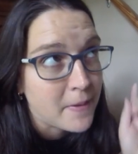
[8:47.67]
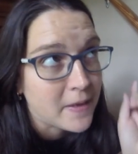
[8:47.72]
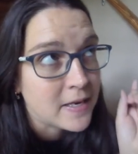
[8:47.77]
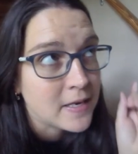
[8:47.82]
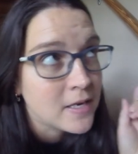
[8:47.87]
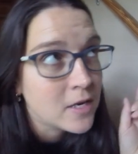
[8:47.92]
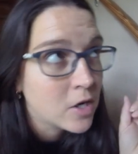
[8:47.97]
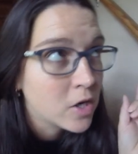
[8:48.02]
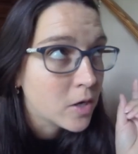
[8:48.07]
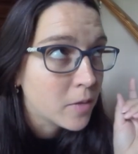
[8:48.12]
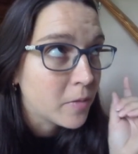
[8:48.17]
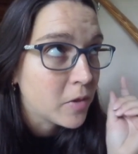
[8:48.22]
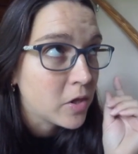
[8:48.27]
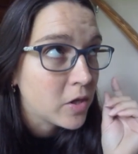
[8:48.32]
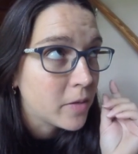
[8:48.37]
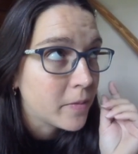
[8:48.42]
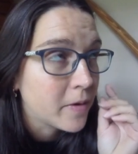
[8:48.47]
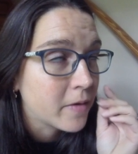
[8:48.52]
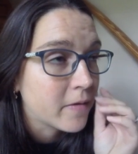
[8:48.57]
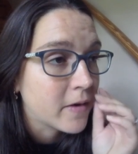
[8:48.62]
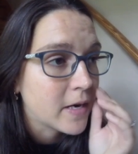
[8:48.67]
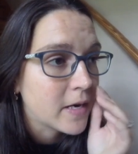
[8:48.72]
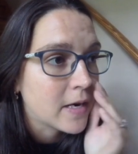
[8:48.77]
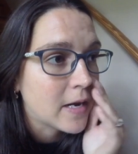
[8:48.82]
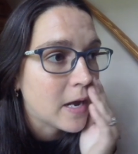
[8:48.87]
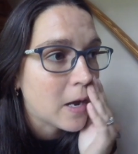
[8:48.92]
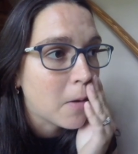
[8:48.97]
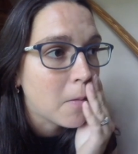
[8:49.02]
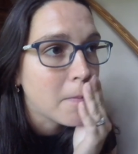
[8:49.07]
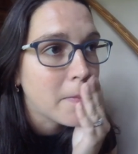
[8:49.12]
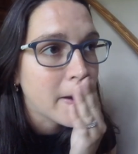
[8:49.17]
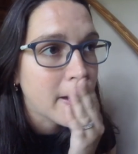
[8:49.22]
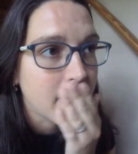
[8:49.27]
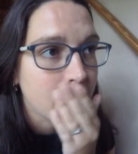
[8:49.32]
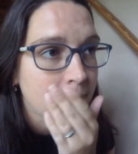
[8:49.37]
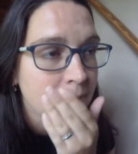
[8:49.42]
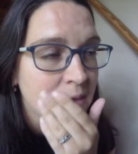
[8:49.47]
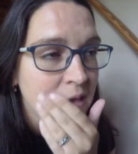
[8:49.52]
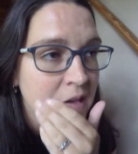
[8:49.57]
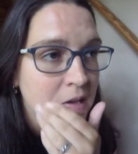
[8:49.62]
I can hear him a little bit right now, but